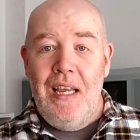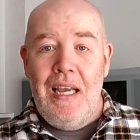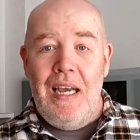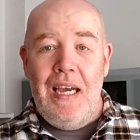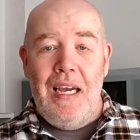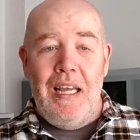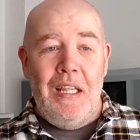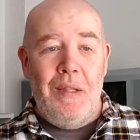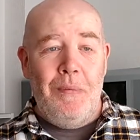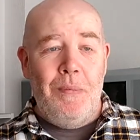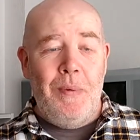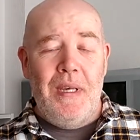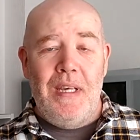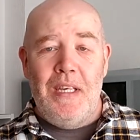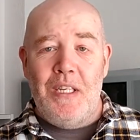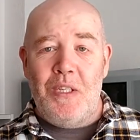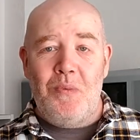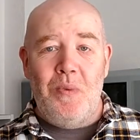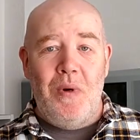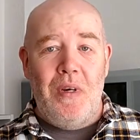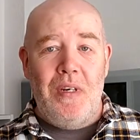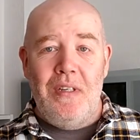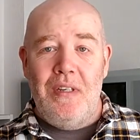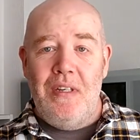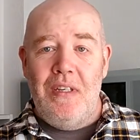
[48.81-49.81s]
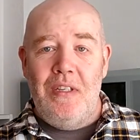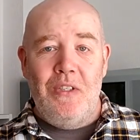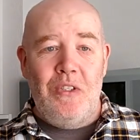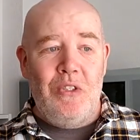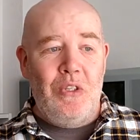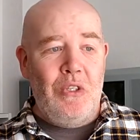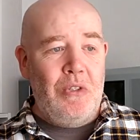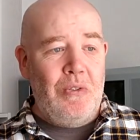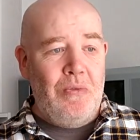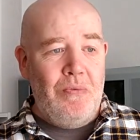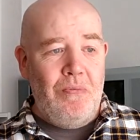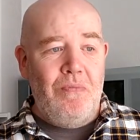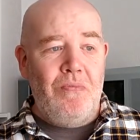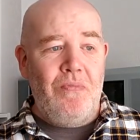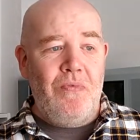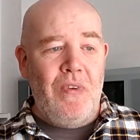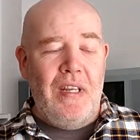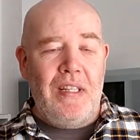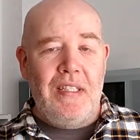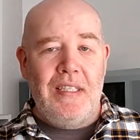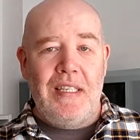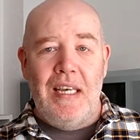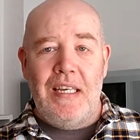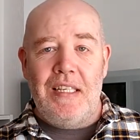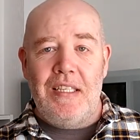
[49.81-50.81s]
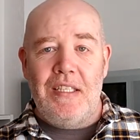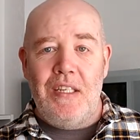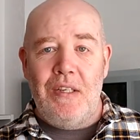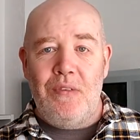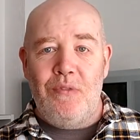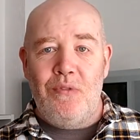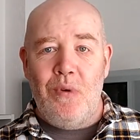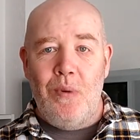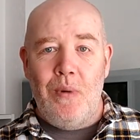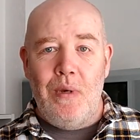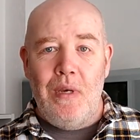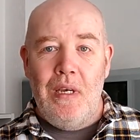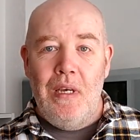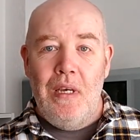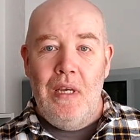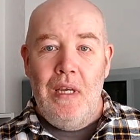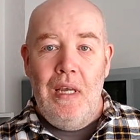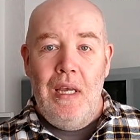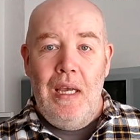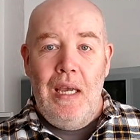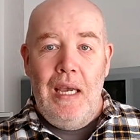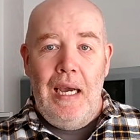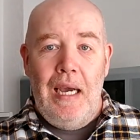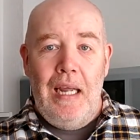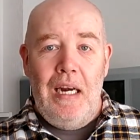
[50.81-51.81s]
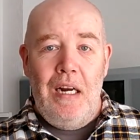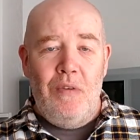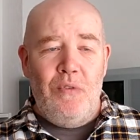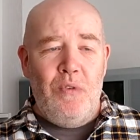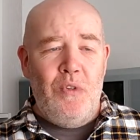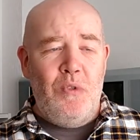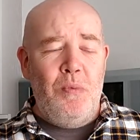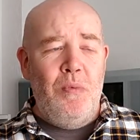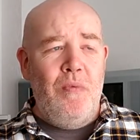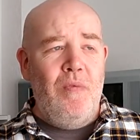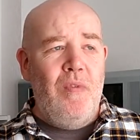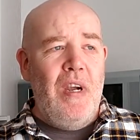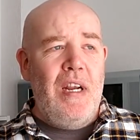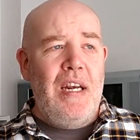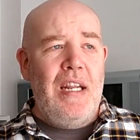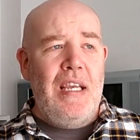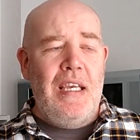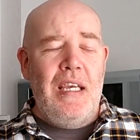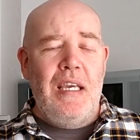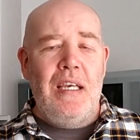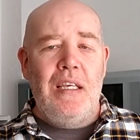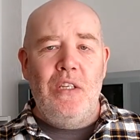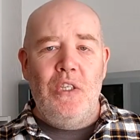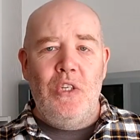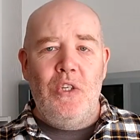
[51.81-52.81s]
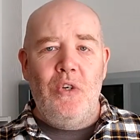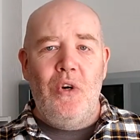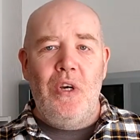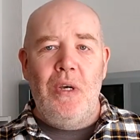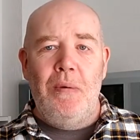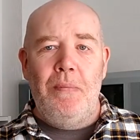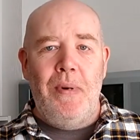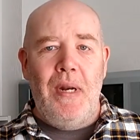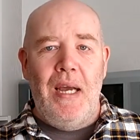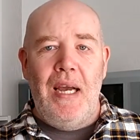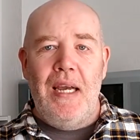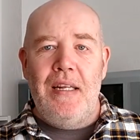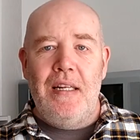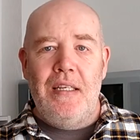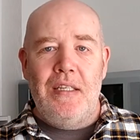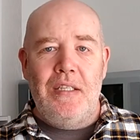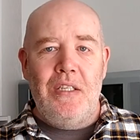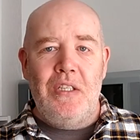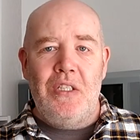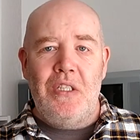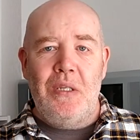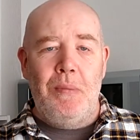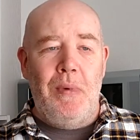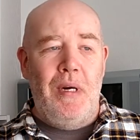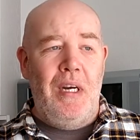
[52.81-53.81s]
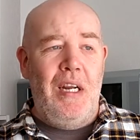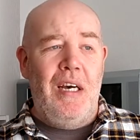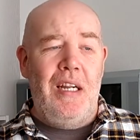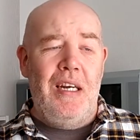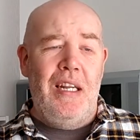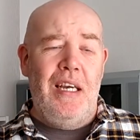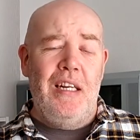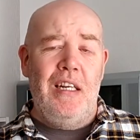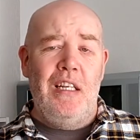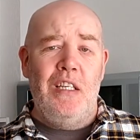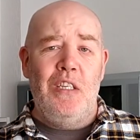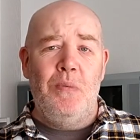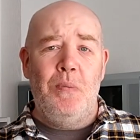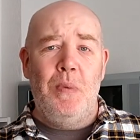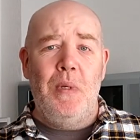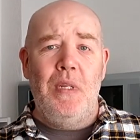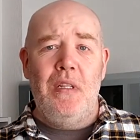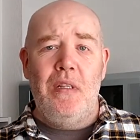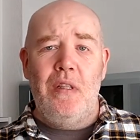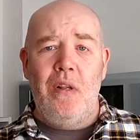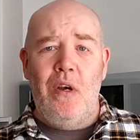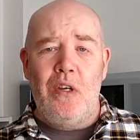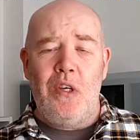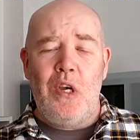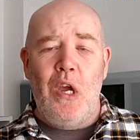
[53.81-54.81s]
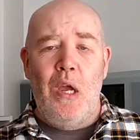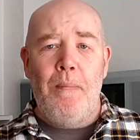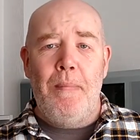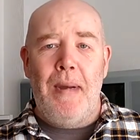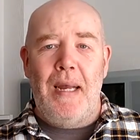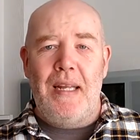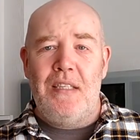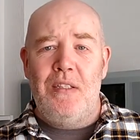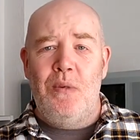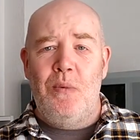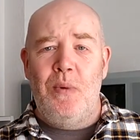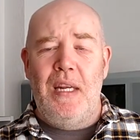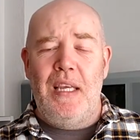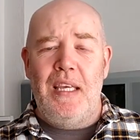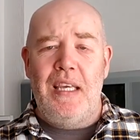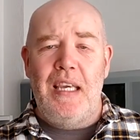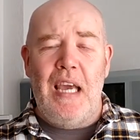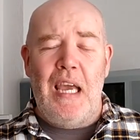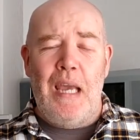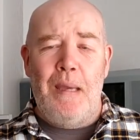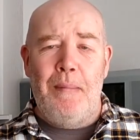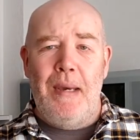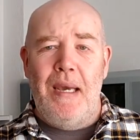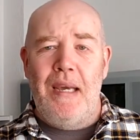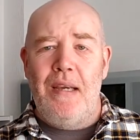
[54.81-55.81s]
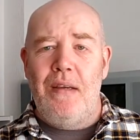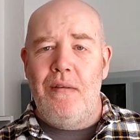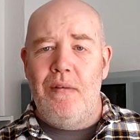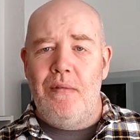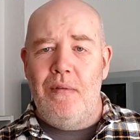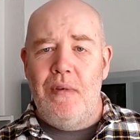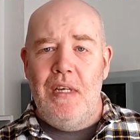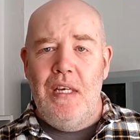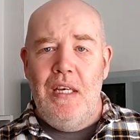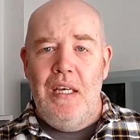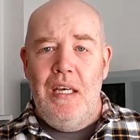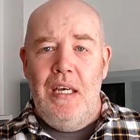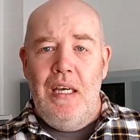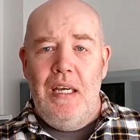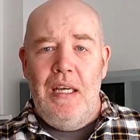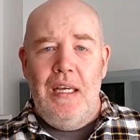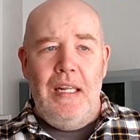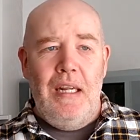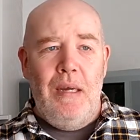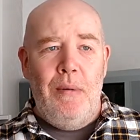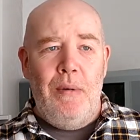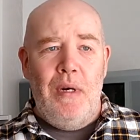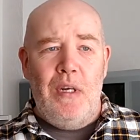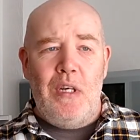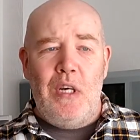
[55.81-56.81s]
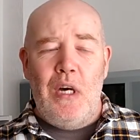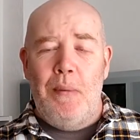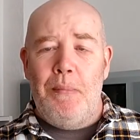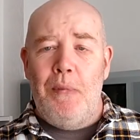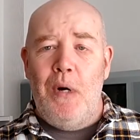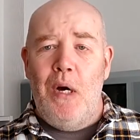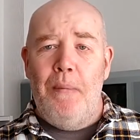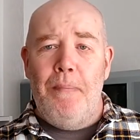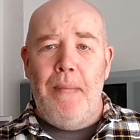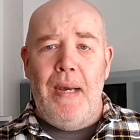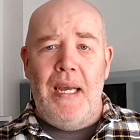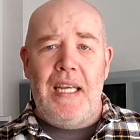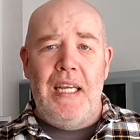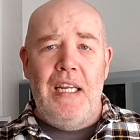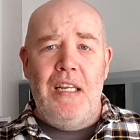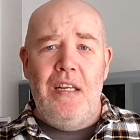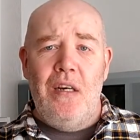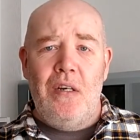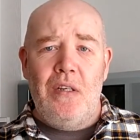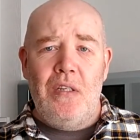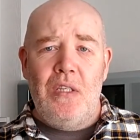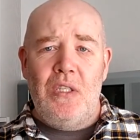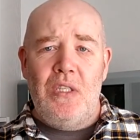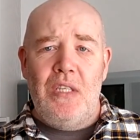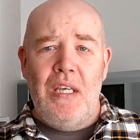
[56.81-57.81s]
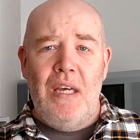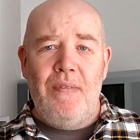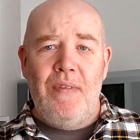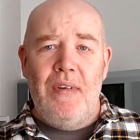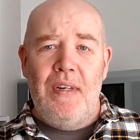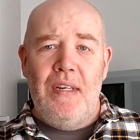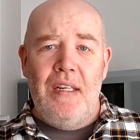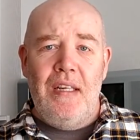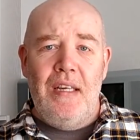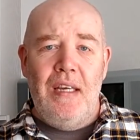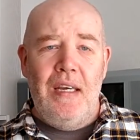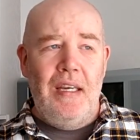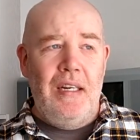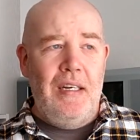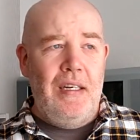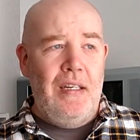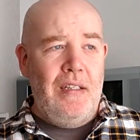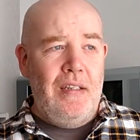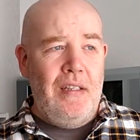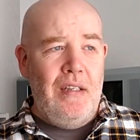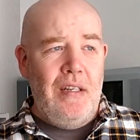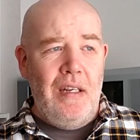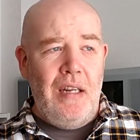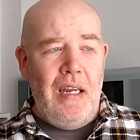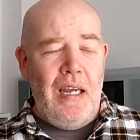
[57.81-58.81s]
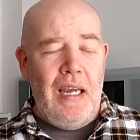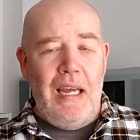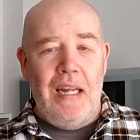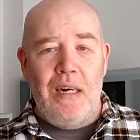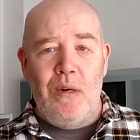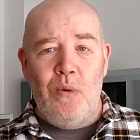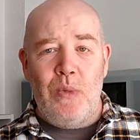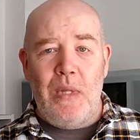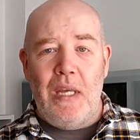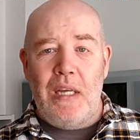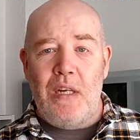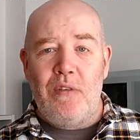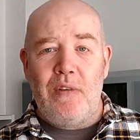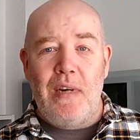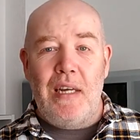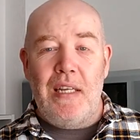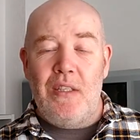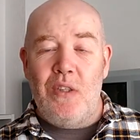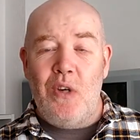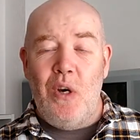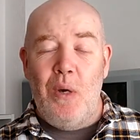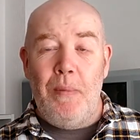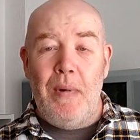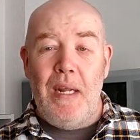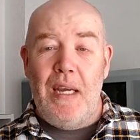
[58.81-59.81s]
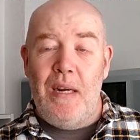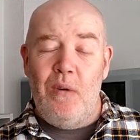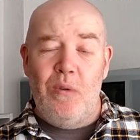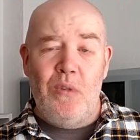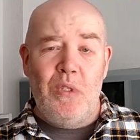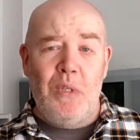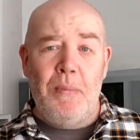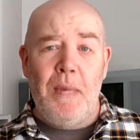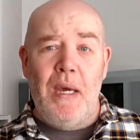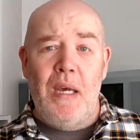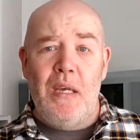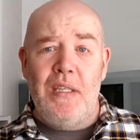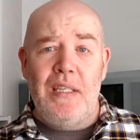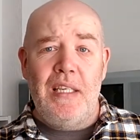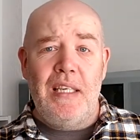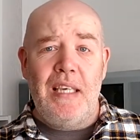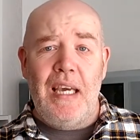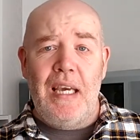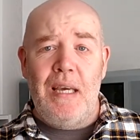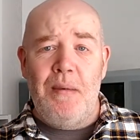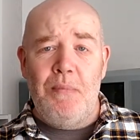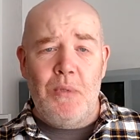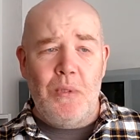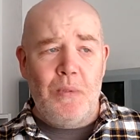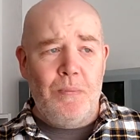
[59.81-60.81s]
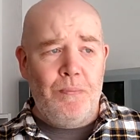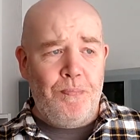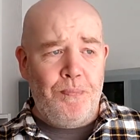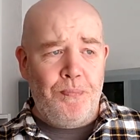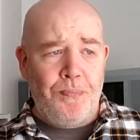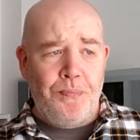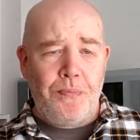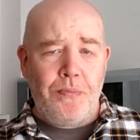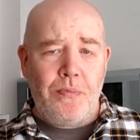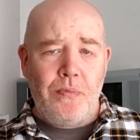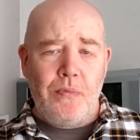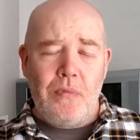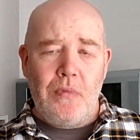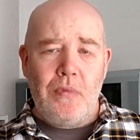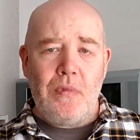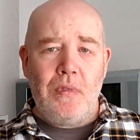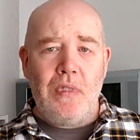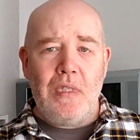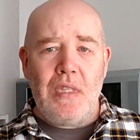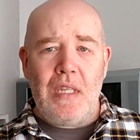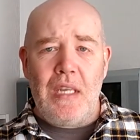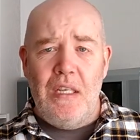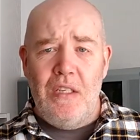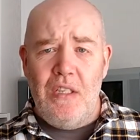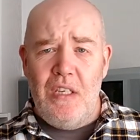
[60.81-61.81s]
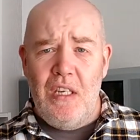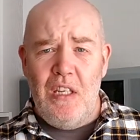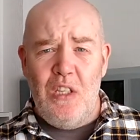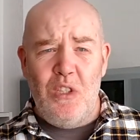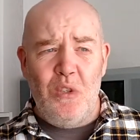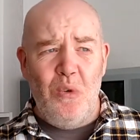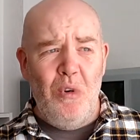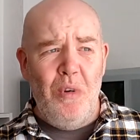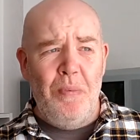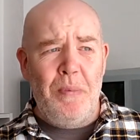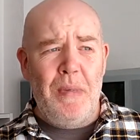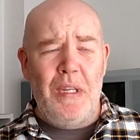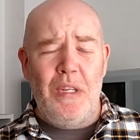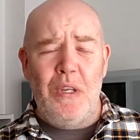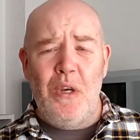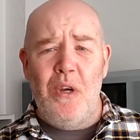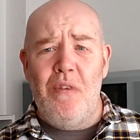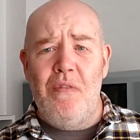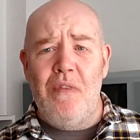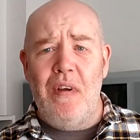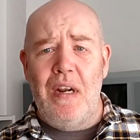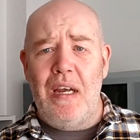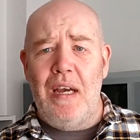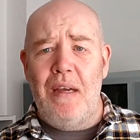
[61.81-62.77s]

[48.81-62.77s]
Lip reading: And PS1 is just fantastic for it. And I've just been really enjoying playing the system a lot lately. It's been like going back to when it came out, you know, when I got mine back in 97 and had all that great time playing all those amazing games. So that's all I've been doing, really.